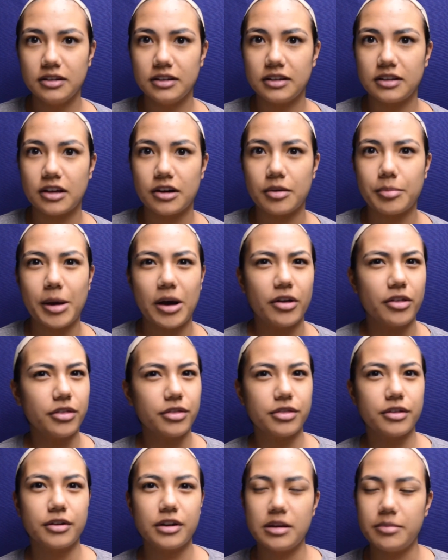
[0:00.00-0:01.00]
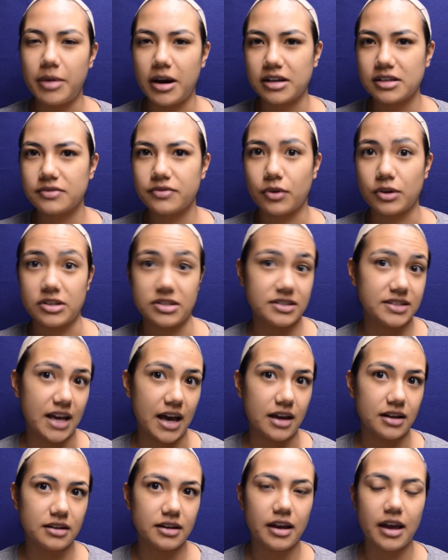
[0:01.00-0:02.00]
They're about 30 bucks for a
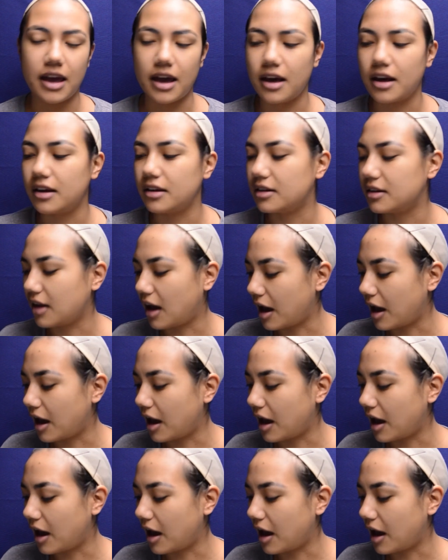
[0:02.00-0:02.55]
set, and